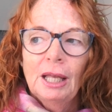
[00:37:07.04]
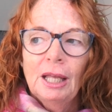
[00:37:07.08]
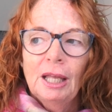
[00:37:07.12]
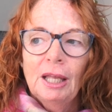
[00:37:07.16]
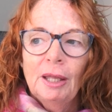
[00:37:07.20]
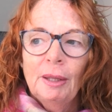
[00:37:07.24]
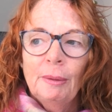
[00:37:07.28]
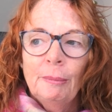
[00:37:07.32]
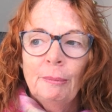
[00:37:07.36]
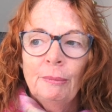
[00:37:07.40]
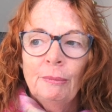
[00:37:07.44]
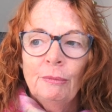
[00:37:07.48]

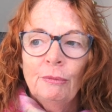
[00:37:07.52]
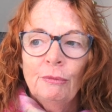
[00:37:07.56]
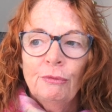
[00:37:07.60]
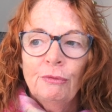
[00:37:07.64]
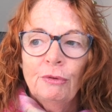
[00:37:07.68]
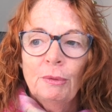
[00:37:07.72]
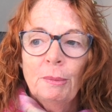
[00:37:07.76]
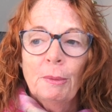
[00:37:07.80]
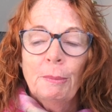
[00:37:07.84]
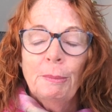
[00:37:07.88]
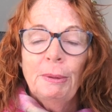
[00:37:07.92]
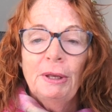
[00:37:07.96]
So
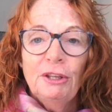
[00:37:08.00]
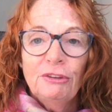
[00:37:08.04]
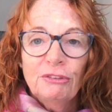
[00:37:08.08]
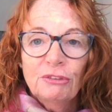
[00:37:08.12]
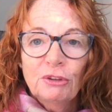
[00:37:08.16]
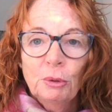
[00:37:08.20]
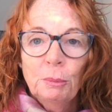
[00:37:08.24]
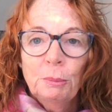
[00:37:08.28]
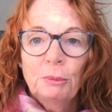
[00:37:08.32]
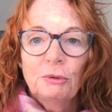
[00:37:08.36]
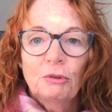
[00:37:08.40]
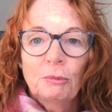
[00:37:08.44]
from a
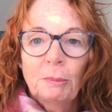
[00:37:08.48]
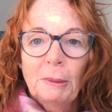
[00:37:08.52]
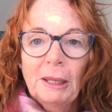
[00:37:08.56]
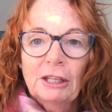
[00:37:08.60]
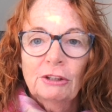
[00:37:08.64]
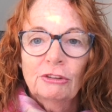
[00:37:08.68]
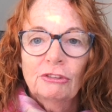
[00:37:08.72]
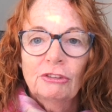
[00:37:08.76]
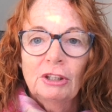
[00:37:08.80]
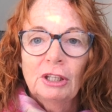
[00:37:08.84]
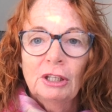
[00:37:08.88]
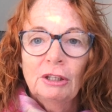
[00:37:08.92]
personal
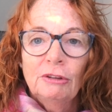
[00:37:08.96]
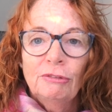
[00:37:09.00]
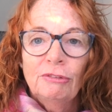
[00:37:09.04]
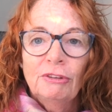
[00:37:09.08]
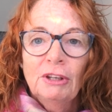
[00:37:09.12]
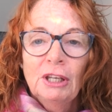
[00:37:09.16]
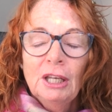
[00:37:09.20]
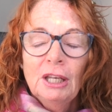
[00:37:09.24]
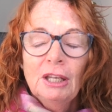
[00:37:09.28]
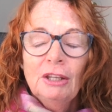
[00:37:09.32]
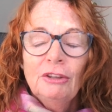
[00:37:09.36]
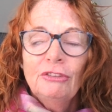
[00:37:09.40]
perspective,
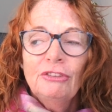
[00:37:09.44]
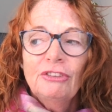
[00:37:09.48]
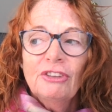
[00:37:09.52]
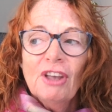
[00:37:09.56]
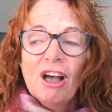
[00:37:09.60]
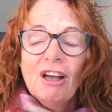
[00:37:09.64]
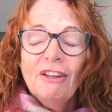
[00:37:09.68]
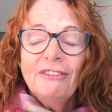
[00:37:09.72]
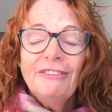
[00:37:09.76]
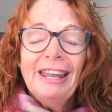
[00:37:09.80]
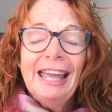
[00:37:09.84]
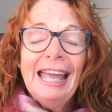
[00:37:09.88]

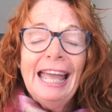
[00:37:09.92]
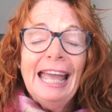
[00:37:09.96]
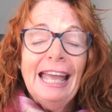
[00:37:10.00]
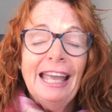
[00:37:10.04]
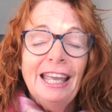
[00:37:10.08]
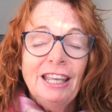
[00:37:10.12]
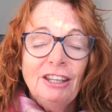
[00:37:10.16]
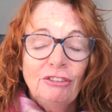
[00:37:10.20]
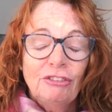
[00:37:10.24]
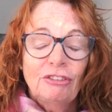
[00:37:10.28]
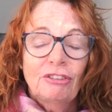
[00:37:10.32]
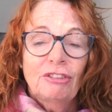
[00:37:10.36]
Xander
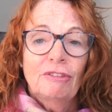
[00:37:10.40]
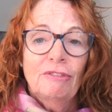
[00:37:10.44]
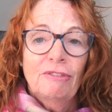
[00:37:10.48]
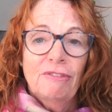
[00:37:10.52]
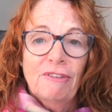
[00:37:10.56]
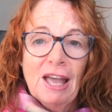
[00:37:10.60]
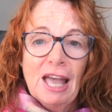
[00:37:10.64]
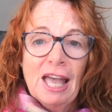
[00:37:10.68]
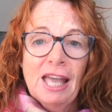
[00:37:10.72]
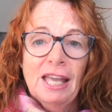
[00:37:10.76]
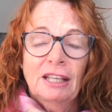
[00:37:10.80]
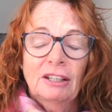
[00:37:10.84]
hates the
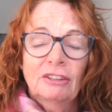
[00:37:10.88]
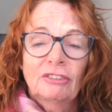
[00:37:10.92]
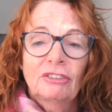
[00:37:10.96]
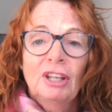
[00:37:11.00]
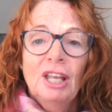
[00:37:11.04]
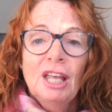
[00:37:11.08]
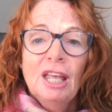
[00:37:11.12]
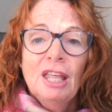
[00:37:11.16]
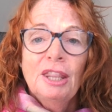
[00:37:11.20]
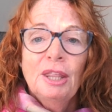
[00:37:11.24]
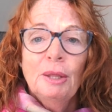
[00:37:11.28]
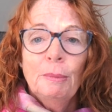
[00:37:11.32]
fact
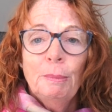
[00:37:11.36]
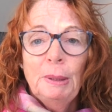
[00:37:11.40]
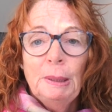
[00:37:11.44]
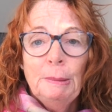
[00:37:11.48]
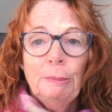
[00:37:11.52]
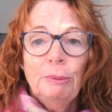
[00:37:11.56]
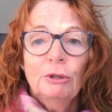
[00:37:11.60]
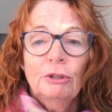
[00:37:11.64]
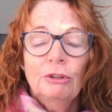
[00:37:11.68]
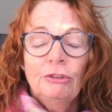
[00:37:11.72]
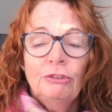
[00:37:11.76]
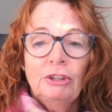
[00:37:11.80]
that
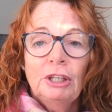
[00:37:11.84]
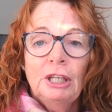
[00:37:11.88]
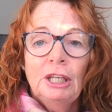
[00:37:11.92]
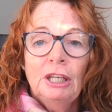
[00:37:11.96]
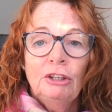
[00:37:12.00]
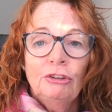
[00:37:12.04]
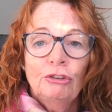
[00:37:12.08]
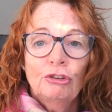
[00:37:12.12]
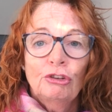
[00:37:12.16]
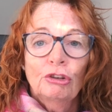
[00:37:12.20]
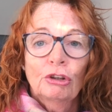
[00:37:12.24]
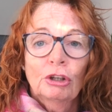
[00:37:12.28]
people can see
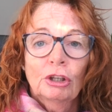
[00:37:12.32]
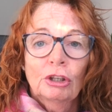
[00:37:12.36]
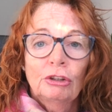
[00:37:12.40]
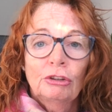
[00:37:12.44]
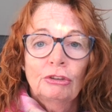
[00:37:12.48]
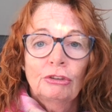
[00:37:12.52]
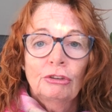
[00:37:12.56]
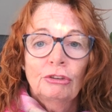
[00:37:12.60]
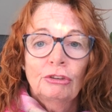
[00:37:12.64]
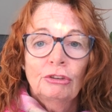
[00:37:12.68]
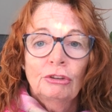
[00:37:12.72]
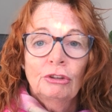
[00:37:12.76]
his
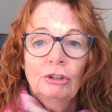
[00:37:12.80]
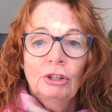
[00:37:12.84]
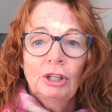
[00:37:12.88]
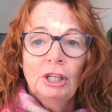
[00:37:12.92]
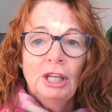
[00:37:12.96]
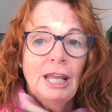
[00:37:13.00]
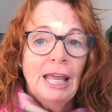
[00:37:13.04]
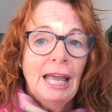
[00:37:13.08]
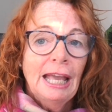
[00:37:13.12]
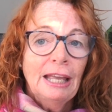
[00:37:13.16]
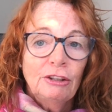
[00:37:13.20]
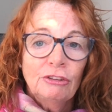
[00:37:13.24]
sugars.
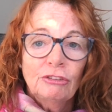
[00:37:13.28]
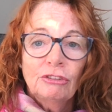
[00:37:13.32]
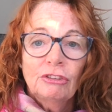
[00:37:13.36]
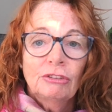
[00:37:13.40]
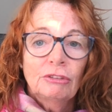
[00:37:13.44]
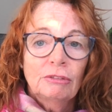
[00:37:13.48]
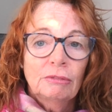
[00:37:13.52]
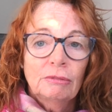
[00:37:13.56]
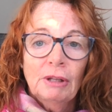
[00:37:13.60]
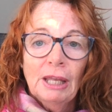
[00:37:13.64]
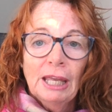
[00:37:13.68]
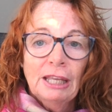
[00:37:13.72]
He
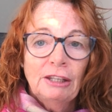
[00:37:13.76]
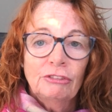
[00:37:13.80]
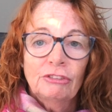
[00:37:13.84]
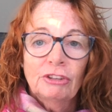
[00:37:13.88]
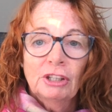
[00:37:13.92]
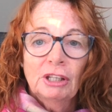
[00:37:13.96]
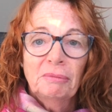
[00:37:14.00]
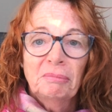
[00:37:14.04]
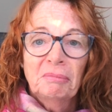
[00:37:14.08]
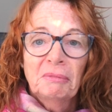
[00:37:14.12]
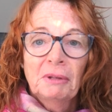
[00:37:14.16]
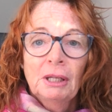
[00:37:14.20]
hates
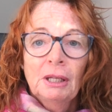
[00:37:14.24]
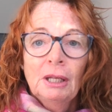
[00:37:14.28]
it.